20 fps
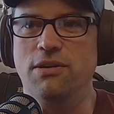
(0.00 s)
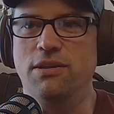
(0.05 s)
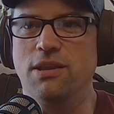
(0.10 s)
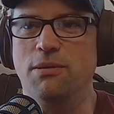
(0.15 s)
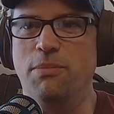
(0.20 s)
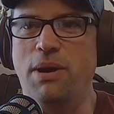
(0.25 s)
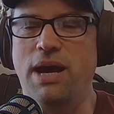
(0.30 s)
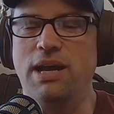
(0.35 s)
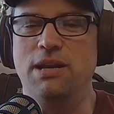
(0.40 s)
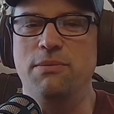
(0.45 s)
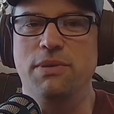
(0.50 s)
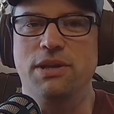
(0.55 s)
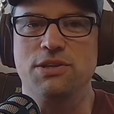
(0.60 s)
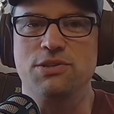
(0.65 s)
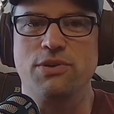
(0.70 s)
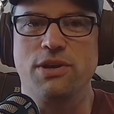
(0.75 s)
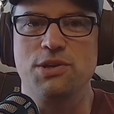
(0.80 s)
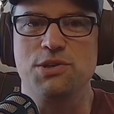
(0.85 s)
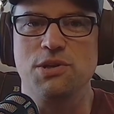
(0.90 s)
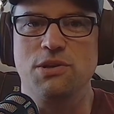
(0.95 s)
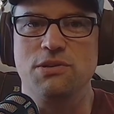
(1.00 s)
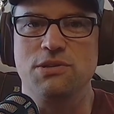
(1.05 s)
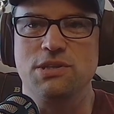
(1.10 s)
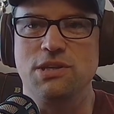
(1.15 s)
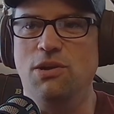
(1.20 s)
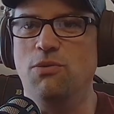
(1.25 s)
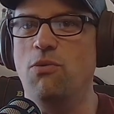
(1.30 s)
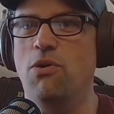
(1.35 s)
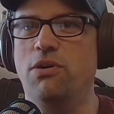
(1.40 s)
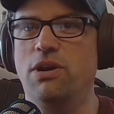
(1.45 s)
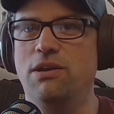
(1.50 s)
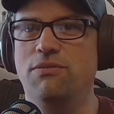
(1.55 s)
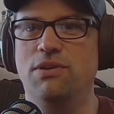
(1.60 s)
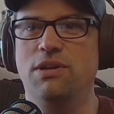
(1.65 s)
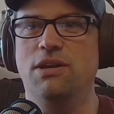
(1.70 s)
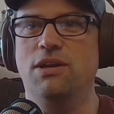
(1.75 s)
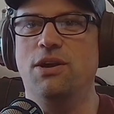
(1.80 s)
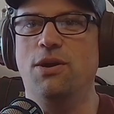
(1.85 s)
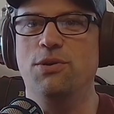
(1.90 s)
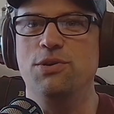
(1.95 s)
And the Biden administration still won't
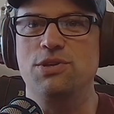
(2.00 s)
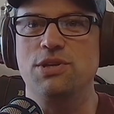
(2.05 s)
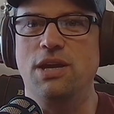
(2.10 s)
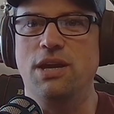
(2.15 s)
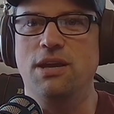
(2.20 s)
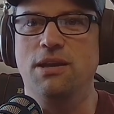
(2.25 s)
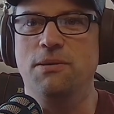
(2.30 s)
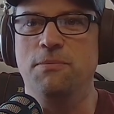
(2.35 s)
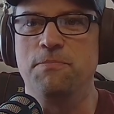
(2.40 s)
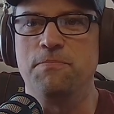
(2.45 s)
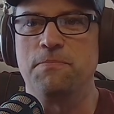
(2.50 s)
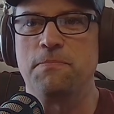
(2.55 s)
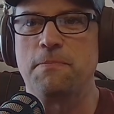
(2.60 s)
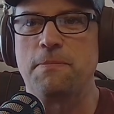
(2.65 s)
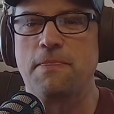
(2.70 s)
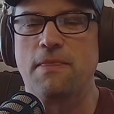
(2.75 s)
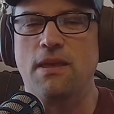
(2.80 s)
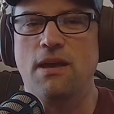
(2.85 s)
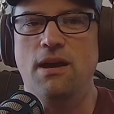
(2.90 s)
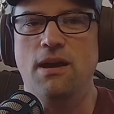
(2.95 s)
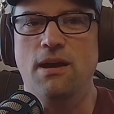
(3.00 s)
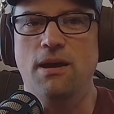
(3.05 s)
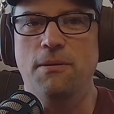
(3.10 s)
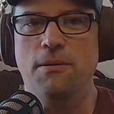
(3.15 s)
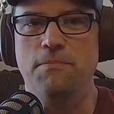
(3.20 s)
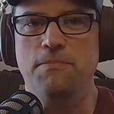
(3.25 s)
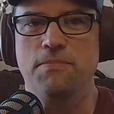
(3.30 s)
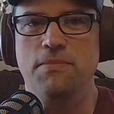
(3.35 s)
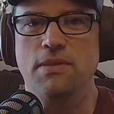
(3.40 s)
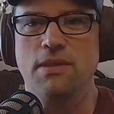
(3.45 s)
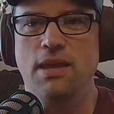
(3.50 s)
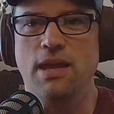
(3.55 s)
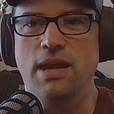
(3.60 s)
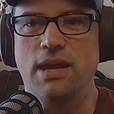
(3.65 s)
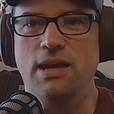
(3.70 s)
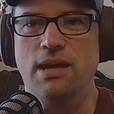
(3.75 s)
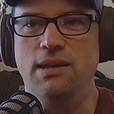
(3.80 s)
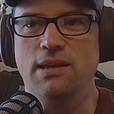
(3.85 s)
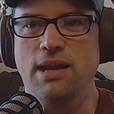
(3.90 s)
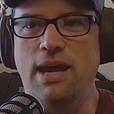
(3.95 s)
even negotiate, and
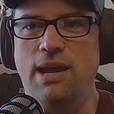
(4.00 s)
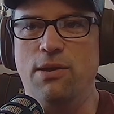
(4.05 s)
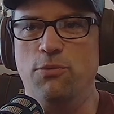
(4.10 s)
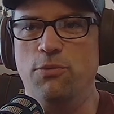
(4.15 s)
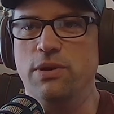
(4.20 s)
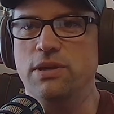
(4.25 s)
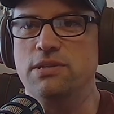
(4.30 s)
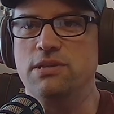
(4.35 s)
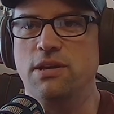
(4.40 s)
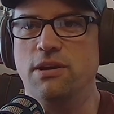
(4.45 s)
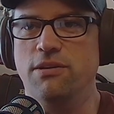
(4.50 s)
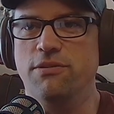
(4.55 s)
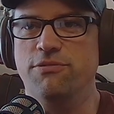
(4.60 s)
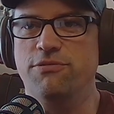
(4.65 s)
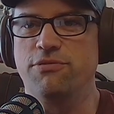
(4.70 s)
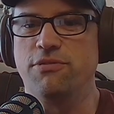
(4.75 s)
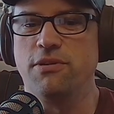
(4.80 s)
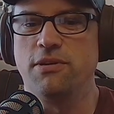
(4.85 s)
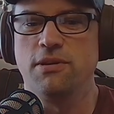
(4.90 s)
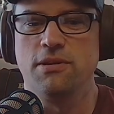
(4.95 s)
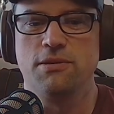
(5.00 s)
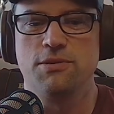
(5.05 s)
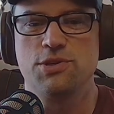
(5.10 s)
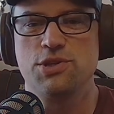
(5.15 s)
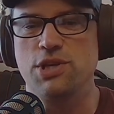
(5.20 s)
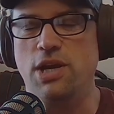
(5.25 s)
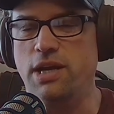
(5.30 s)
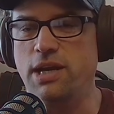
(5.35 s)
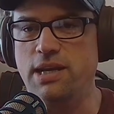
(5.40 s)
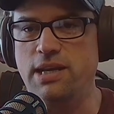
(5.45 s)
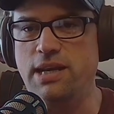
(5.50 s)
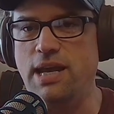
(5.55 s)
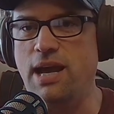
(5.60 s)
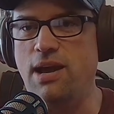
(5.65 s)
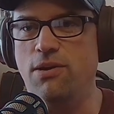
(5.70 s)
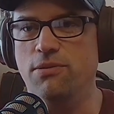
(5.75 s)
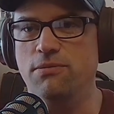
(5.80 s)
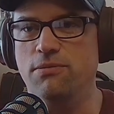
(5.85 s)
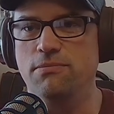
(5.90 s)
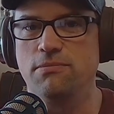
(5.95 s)
at risk of shutting
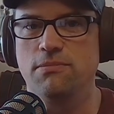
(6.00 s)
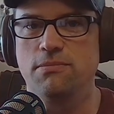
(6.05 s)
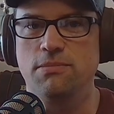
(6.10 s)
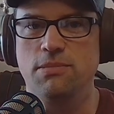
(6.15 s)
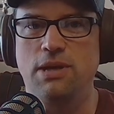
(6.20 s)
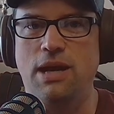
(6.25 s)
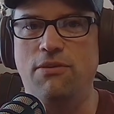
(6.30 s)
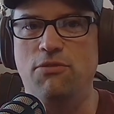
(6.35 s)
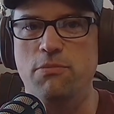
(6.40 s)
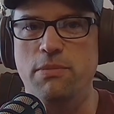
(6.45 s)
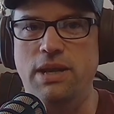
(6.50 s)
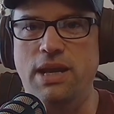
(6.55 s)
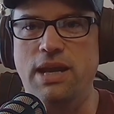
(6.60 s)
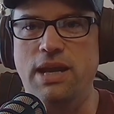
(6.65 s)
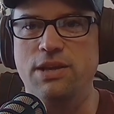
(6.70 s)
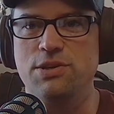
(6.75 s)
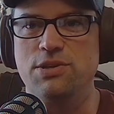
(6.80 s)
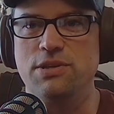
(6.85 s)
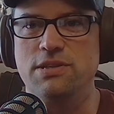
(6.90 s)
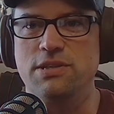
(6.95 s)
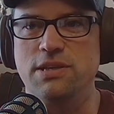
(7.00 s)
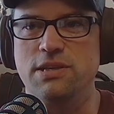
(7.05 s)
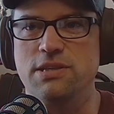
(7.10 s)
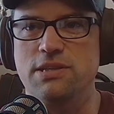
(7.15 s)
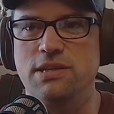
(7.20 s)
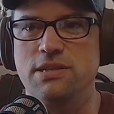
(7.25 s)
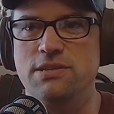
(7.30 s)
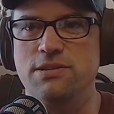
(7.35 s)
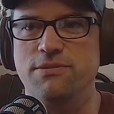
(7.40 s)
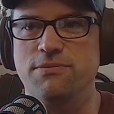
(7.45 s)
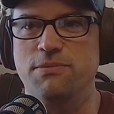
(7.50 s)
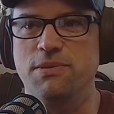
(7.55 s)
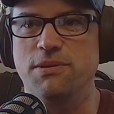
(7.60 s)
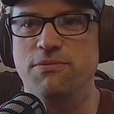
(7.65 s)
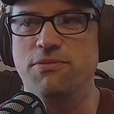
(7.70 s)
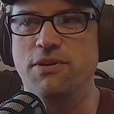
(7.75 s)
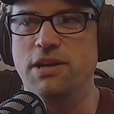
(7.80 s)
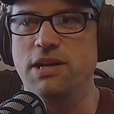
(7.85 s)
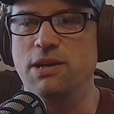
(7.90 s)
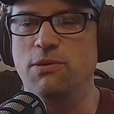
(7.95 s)
down government agencies because the
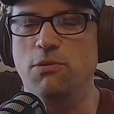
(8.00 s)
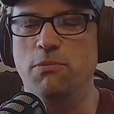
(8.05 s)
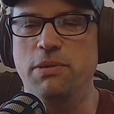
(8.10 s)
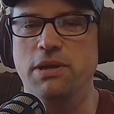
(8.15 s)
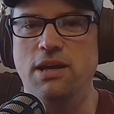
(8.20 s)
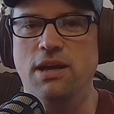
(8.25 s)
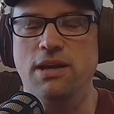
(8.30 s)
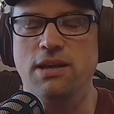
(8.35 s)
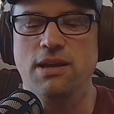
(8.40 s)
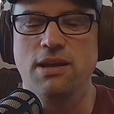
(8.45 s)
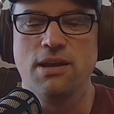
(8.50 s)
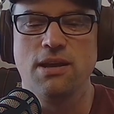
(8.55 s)
funding would be cut.